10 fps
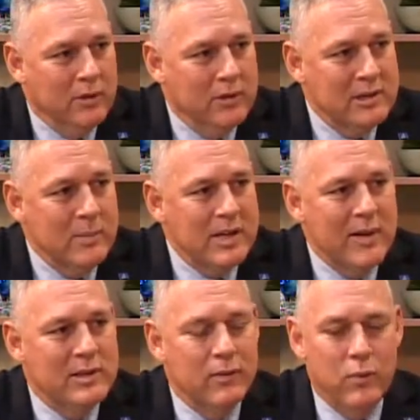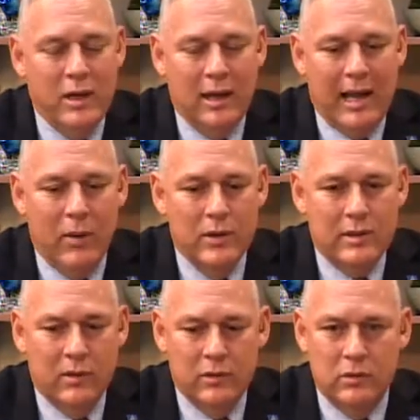Sometimes if we allow
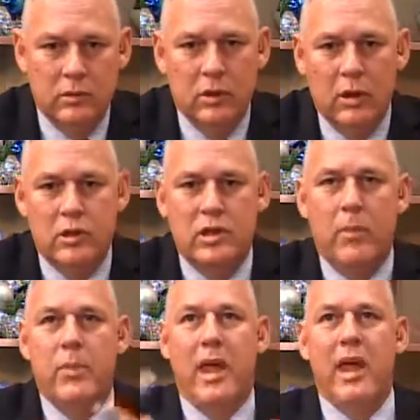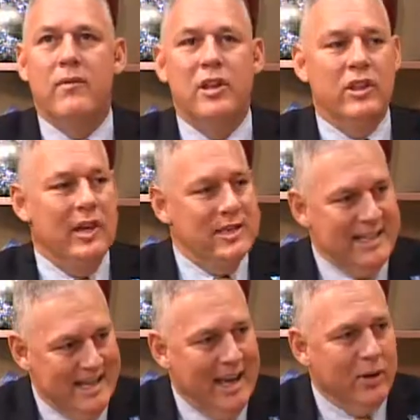ourselves to dump everything
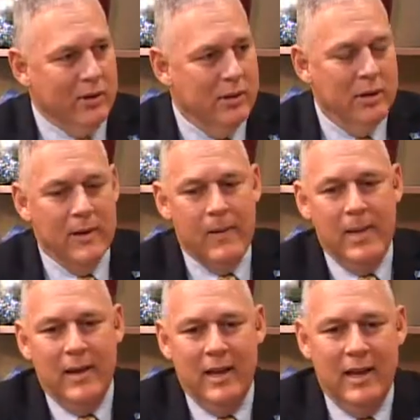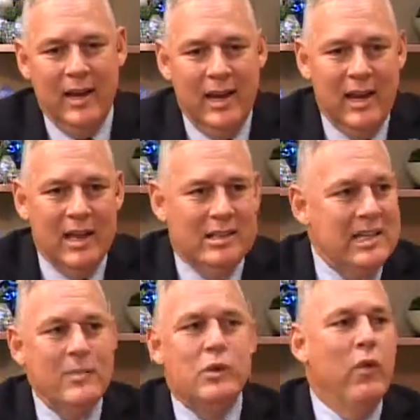together, it
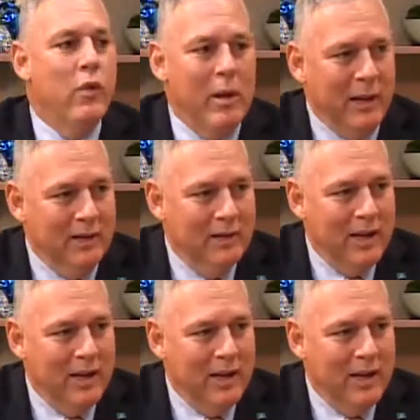seems overwhelming.